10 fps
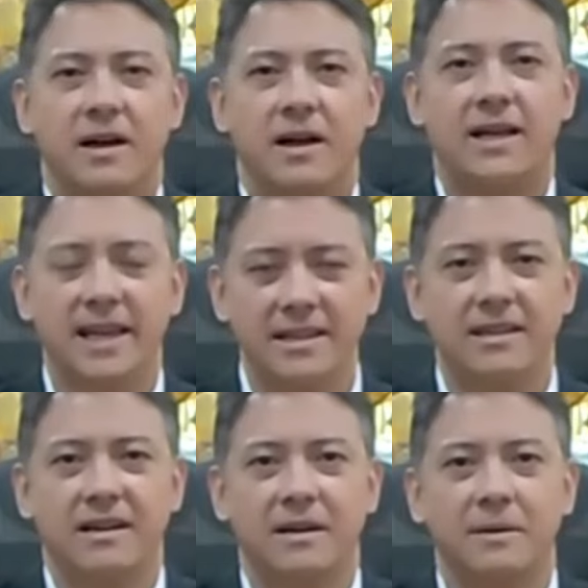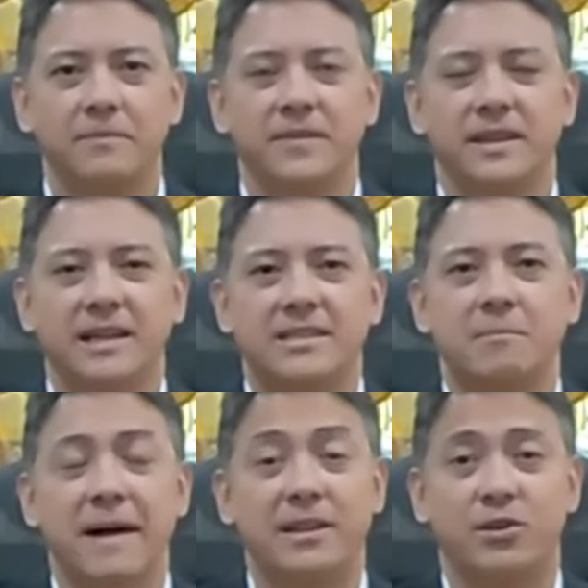Again, that's
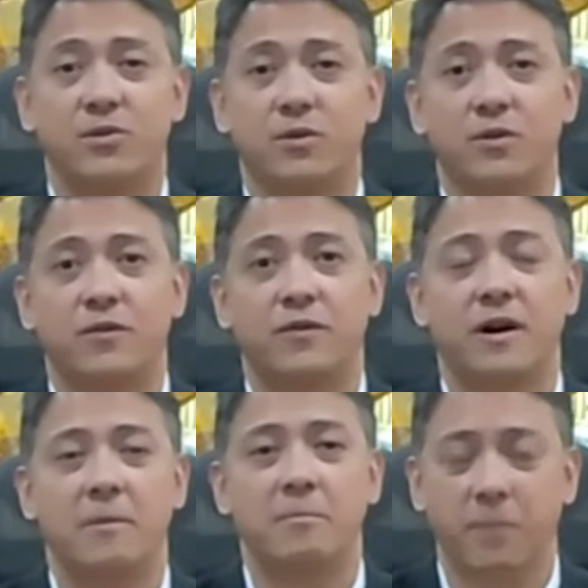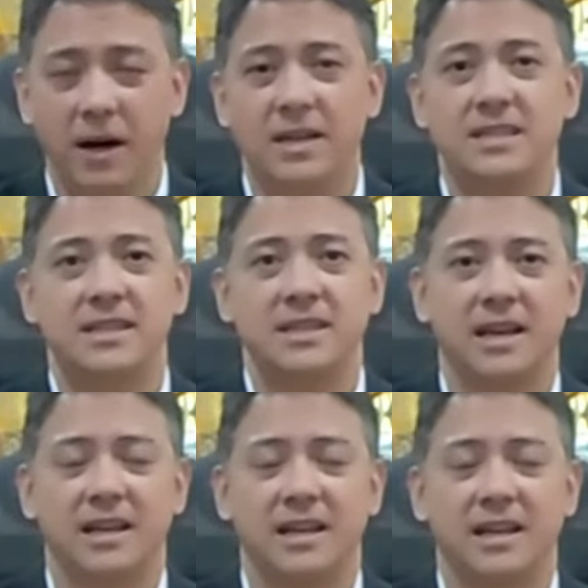a matter of
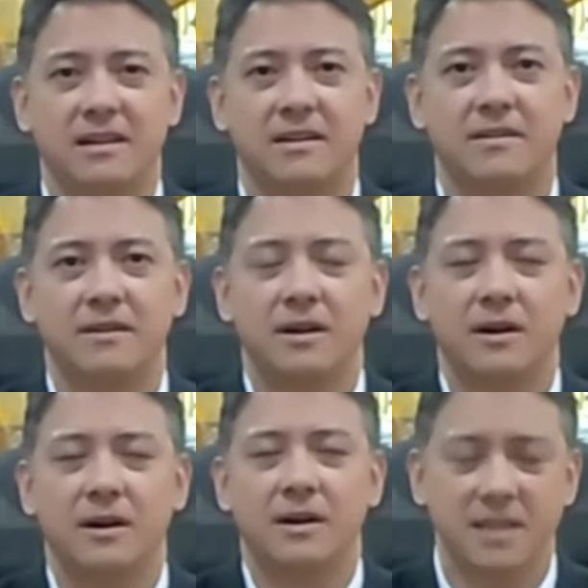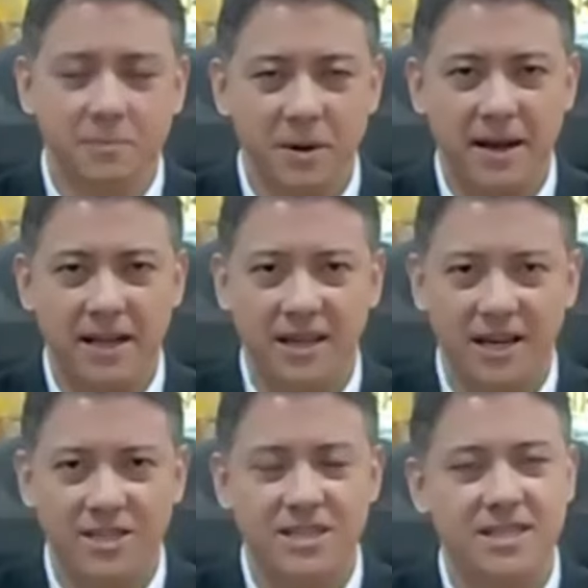policy, and as implementing
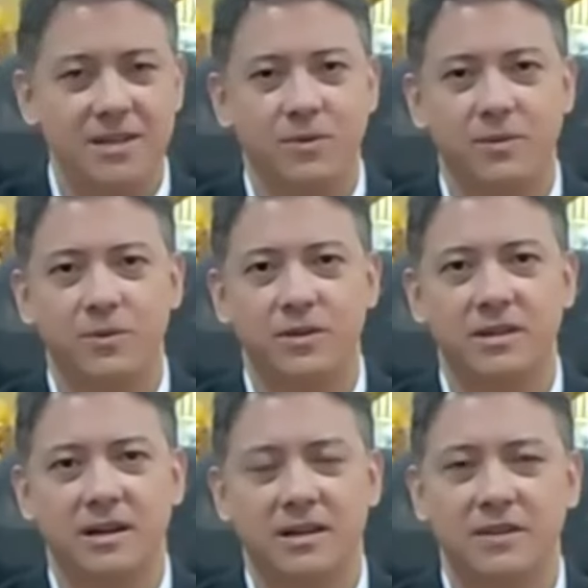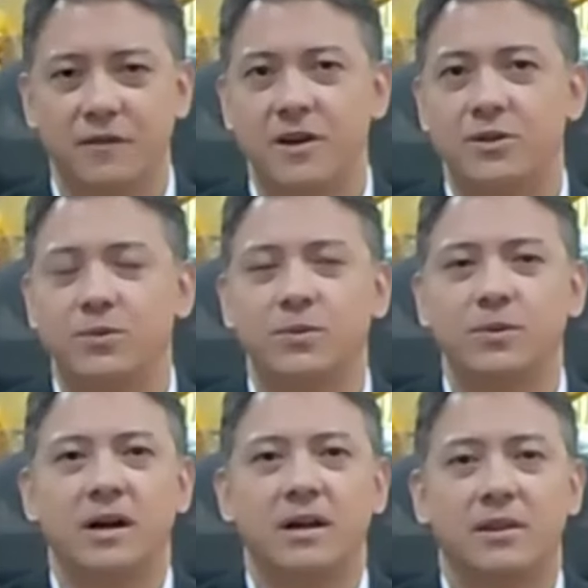agency, we would defer
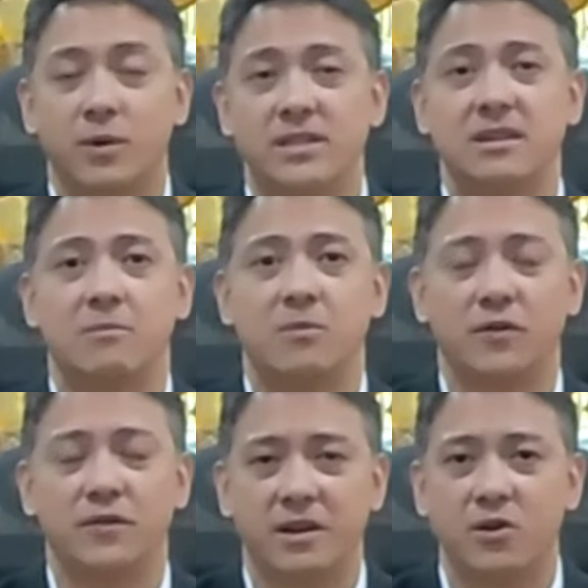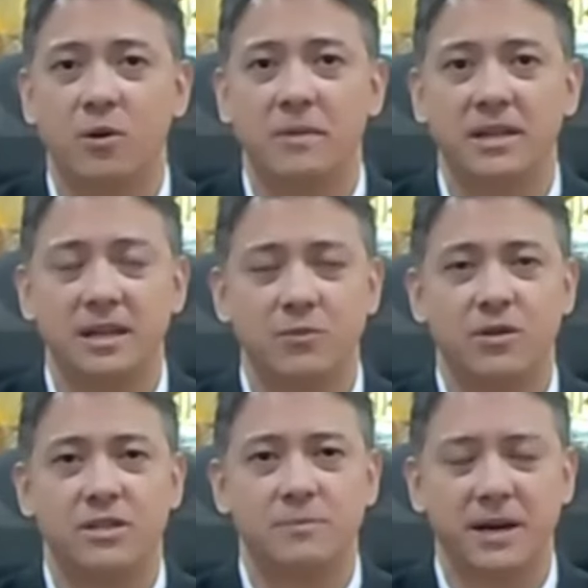to the wisdom of the economic team
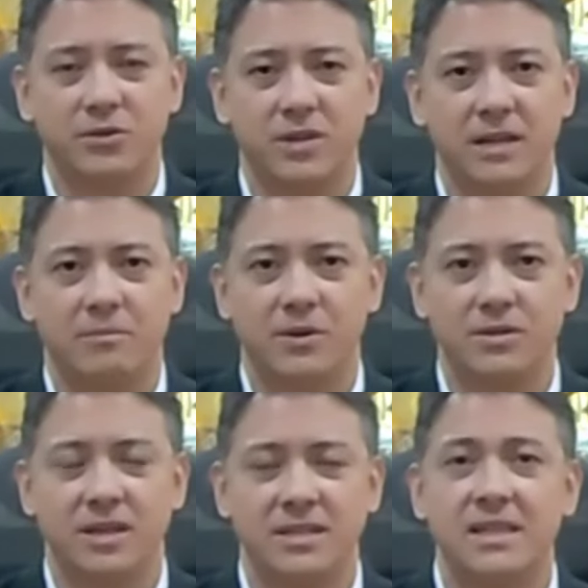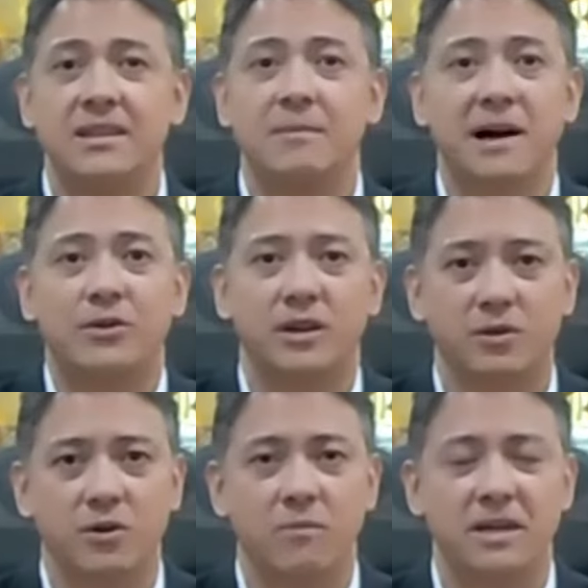with respect to that, because they see the
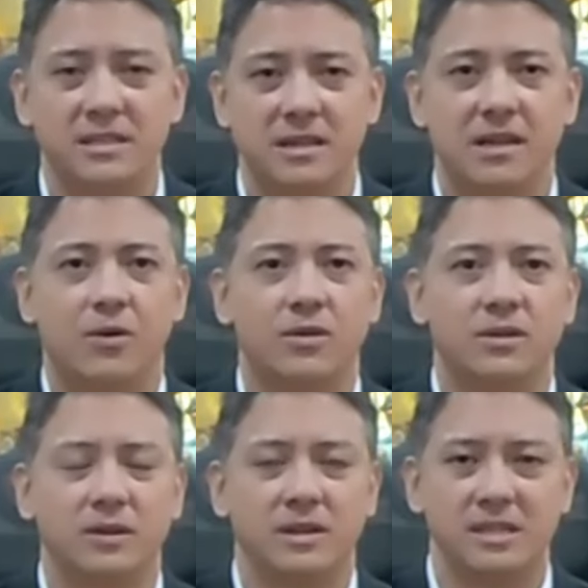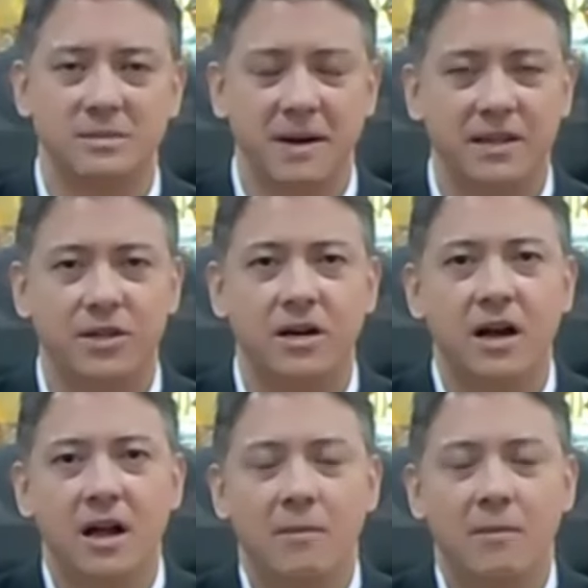macroeconomics on this matter.